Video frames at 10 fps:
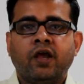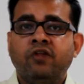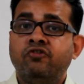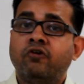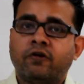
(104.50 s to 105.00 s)

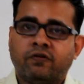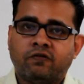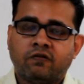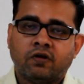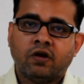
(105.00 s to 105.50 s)

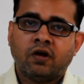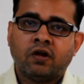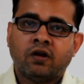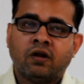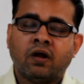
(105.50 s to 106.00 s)
Insurance.
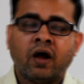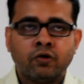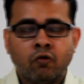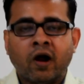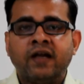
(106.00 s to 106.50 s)

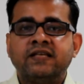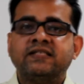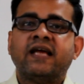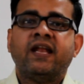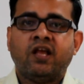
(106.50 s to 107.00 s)
To
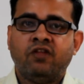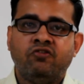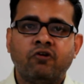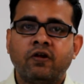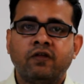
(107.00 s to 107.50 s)
understand
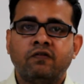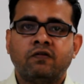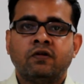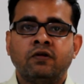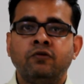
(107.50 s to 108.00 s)
insurance,